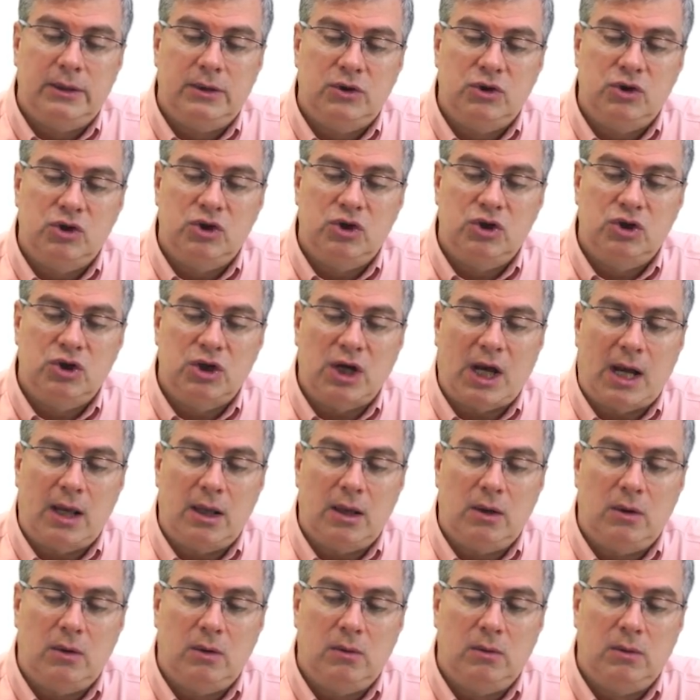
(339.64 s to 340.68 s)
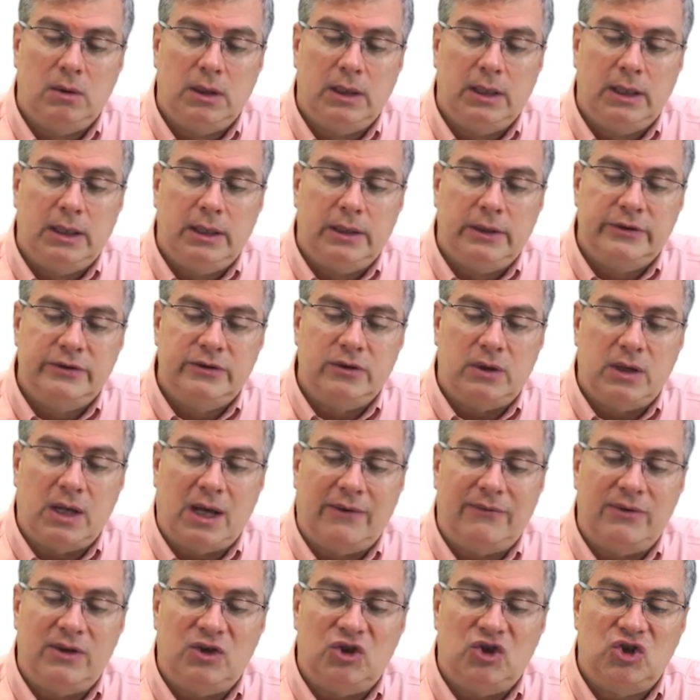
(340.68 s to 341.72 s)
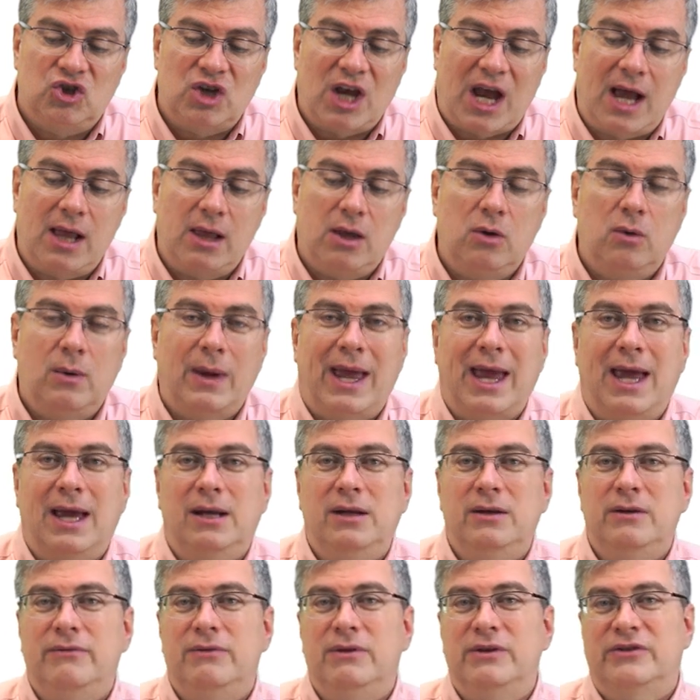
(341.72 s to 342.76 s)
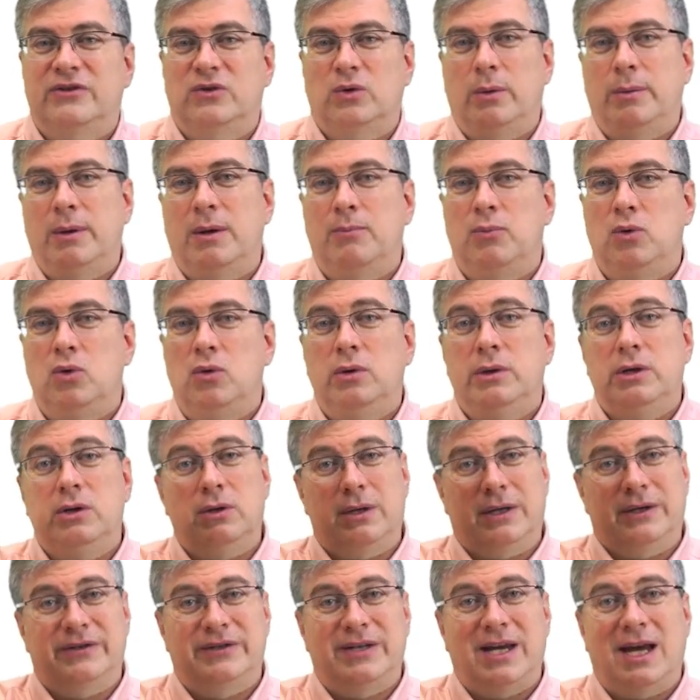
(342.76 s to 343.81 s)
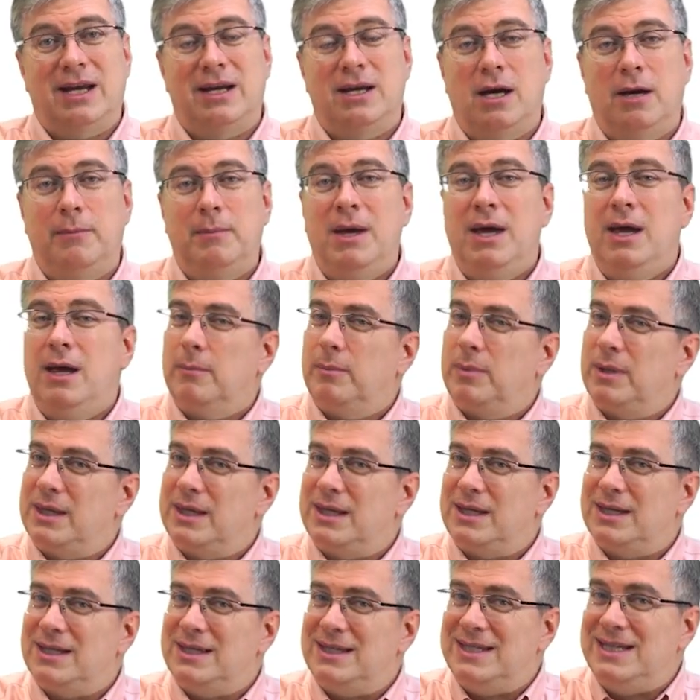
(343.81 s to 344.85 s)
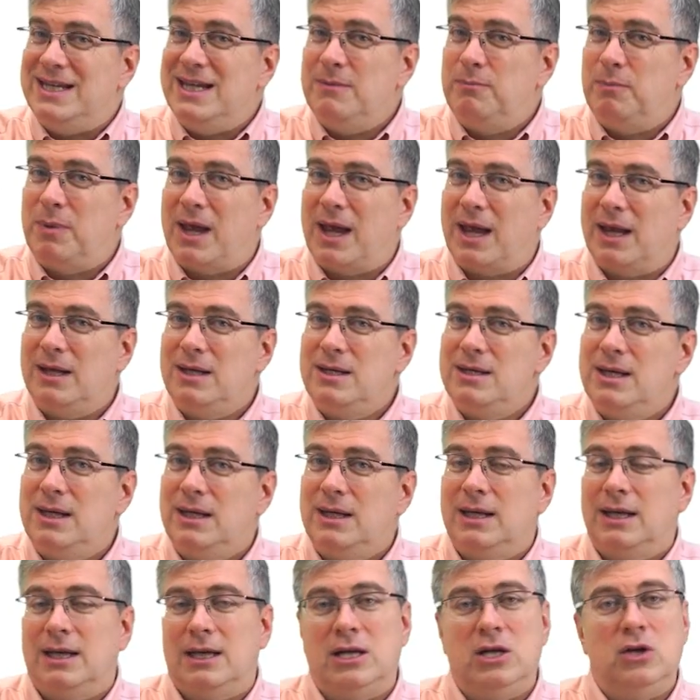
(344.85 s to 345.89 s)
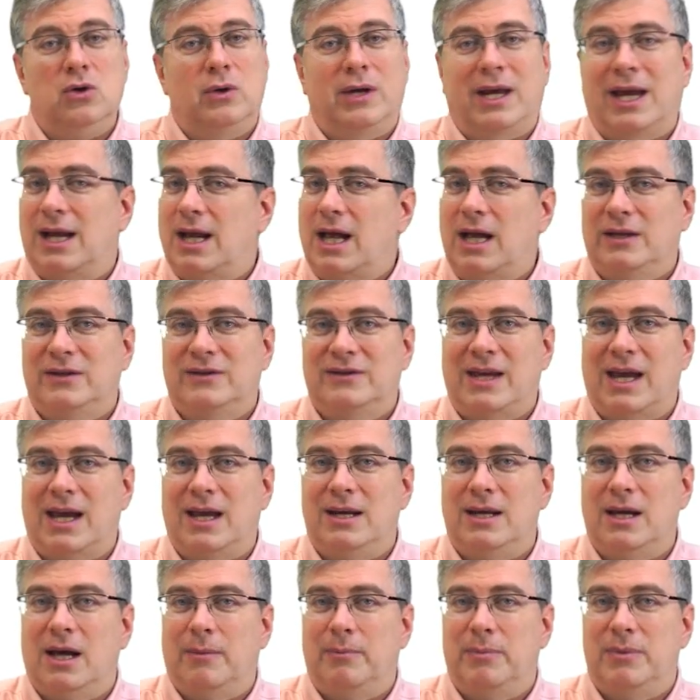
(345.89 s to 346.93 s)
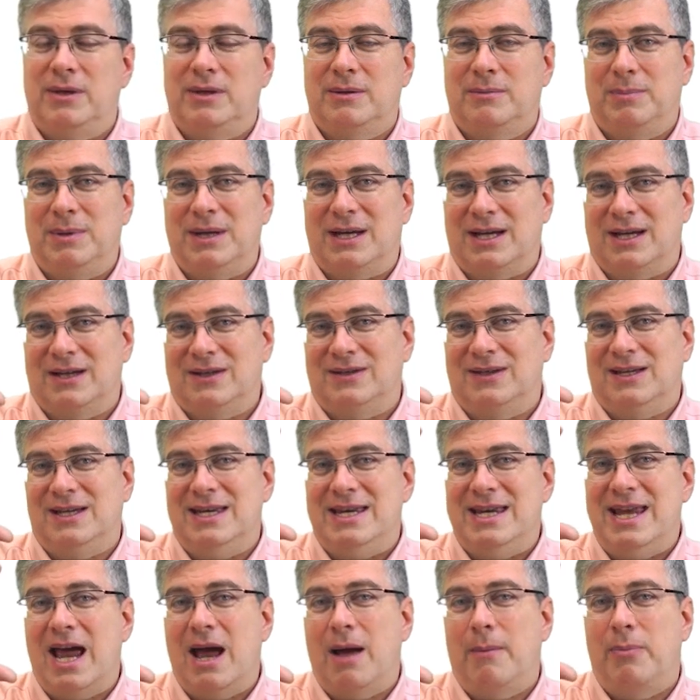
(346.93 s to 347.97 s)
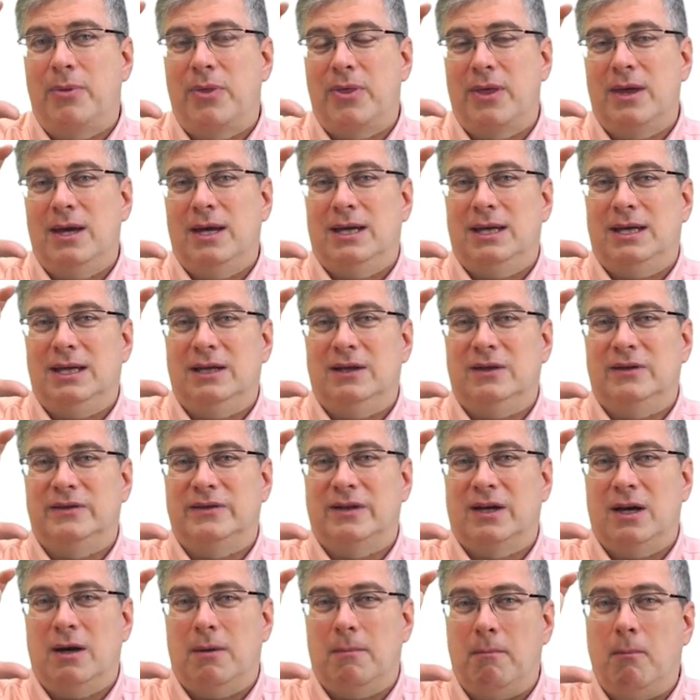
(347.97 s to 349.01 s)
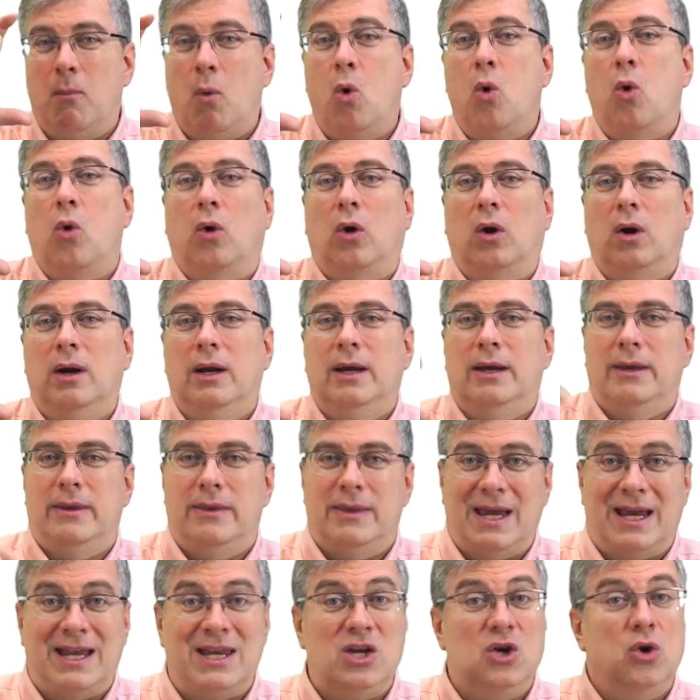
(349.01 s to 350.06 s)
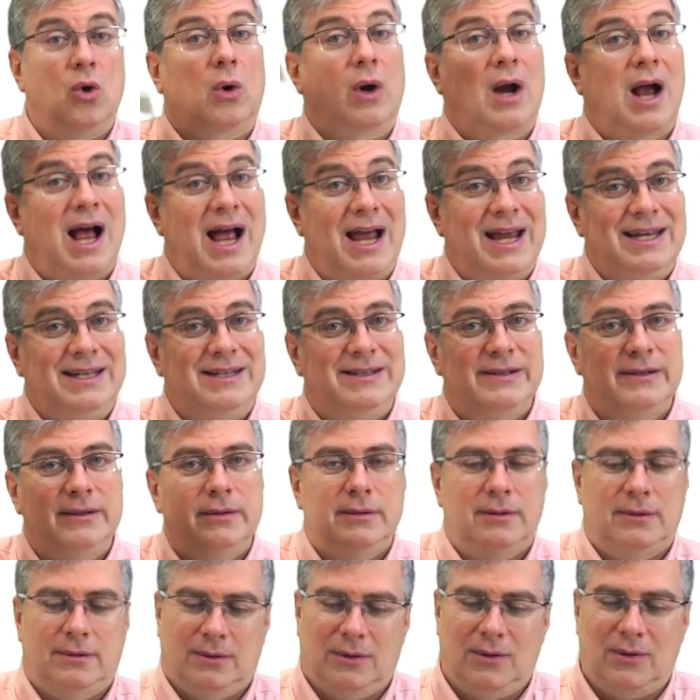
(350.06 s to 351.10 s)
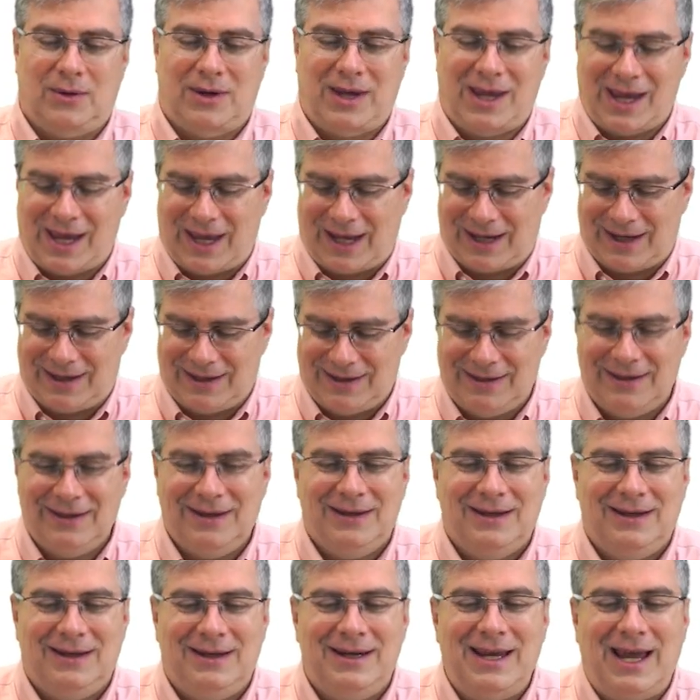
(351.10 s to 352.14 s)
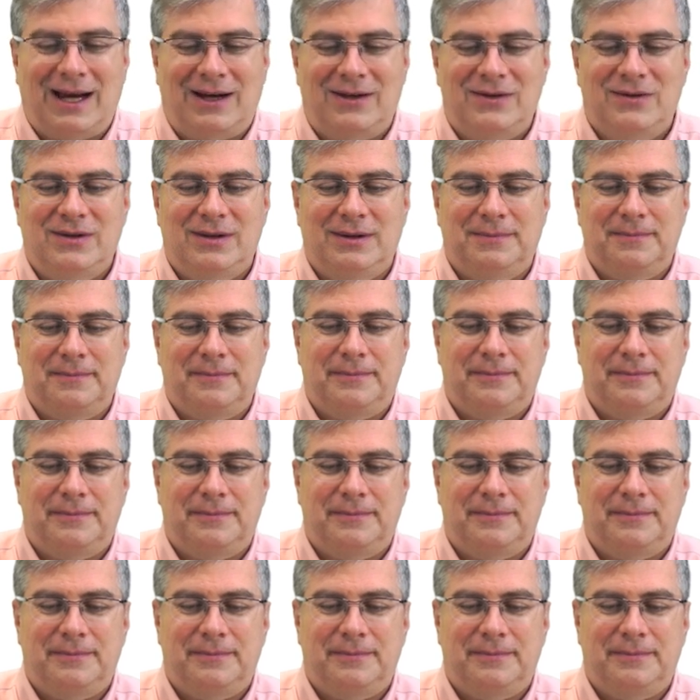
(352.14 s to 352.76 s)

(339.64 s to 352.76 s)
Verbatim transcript: Shallow. So you have the shallow end of the swimming pool, you can stand up, but then the deep end, you cannot stand up because the depth is more than your height. Okay, next.